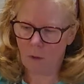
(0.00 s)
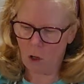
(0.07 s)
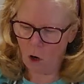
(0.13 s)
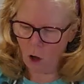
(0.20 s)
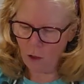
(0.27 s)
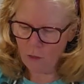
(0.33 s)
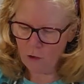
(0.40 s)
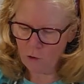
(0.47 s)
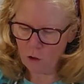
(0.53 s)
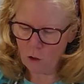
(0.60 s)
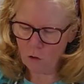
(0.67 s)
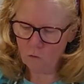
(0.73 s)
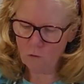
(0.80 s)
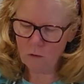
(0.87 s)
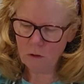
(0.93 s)
on their
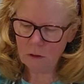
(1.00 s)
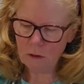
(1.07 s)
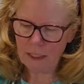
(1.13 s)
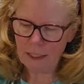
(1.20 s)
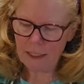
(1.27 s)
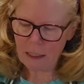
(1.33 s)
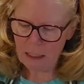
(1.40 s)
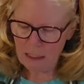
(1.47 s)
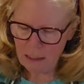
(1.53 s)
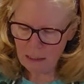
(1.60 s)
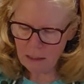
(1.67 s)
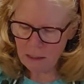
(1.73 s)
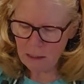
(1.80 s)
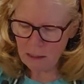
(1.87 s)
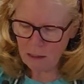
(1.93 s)
own like
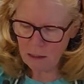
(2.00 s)
this.